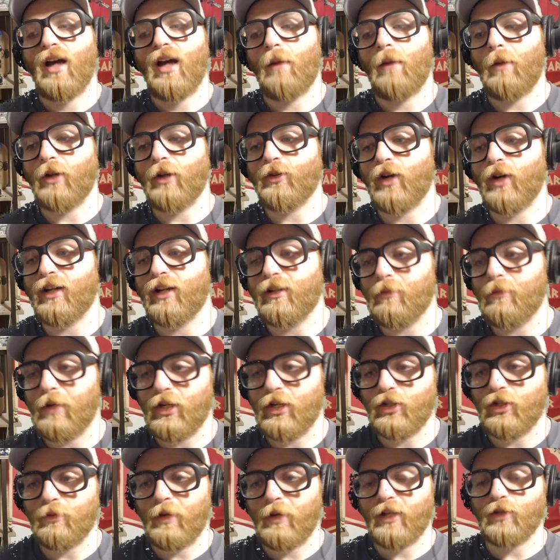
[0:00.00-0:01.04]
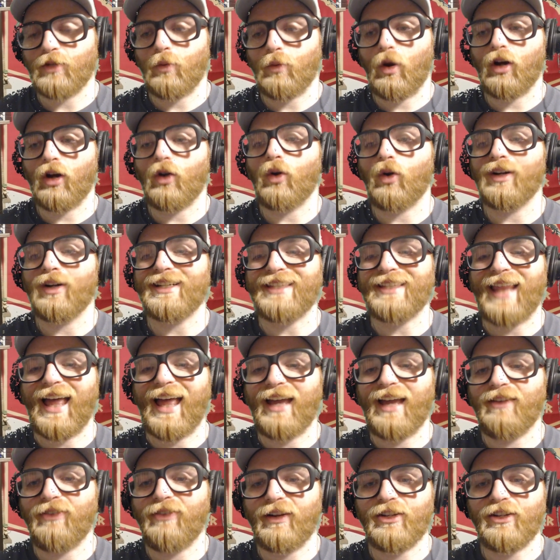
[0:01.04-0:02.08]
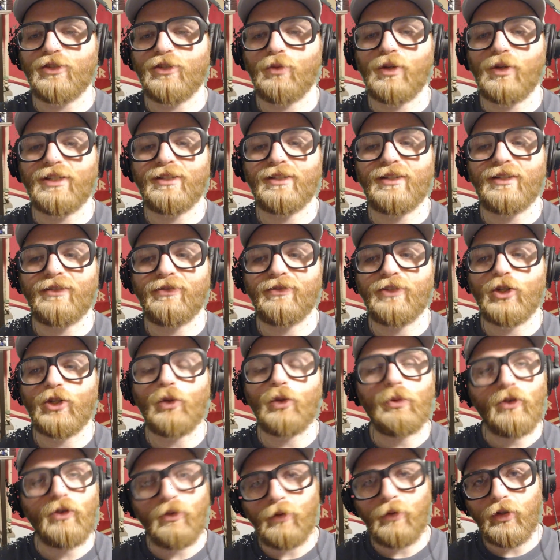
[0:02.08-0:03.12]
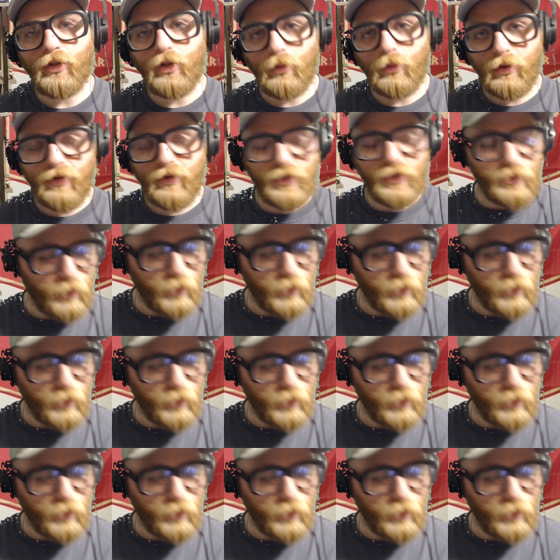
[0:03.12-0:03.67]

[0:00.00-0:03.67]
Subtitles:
I'm not trying to diminish the man's work or his life, I just wasn't super familiar with his